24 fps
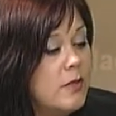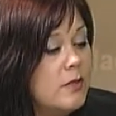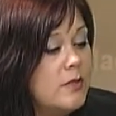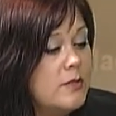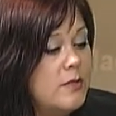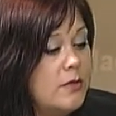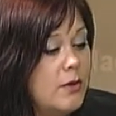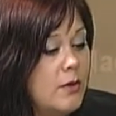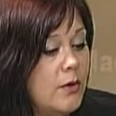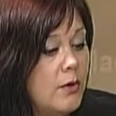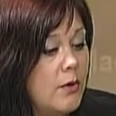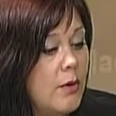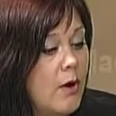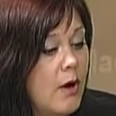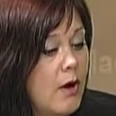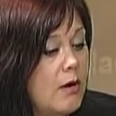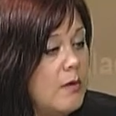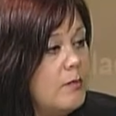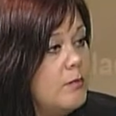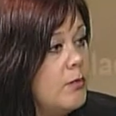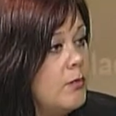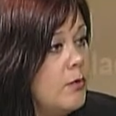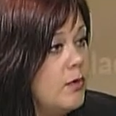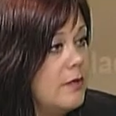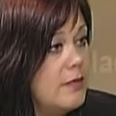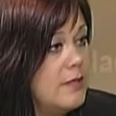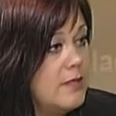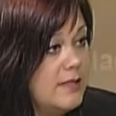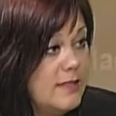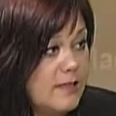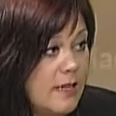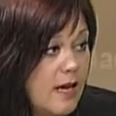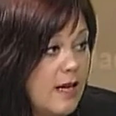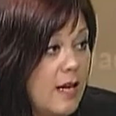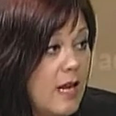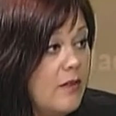So our board
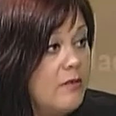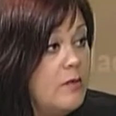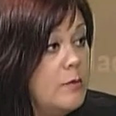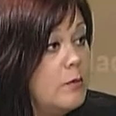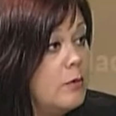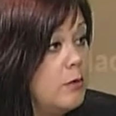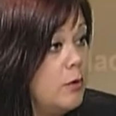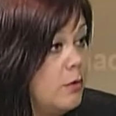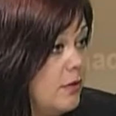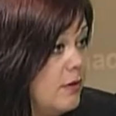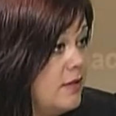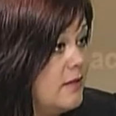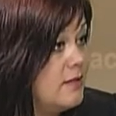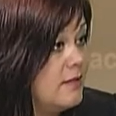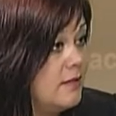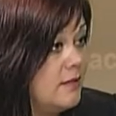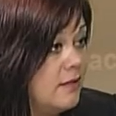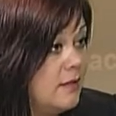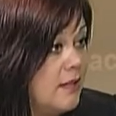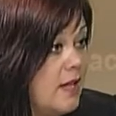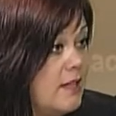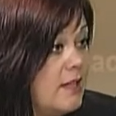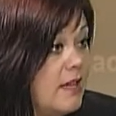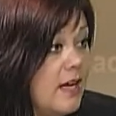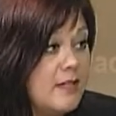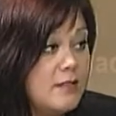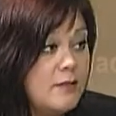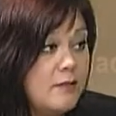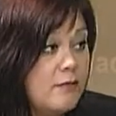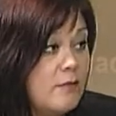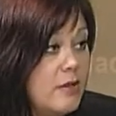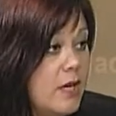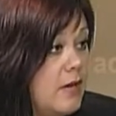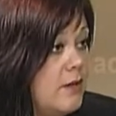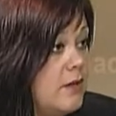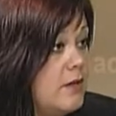does not have employees, and that's
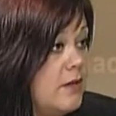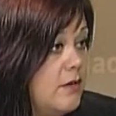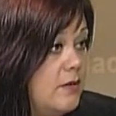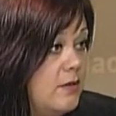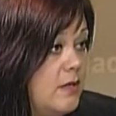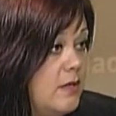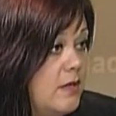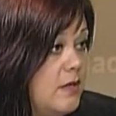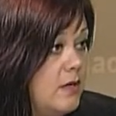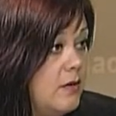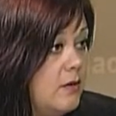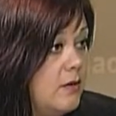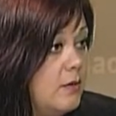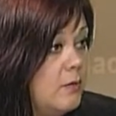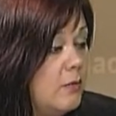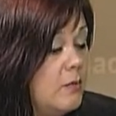very unique.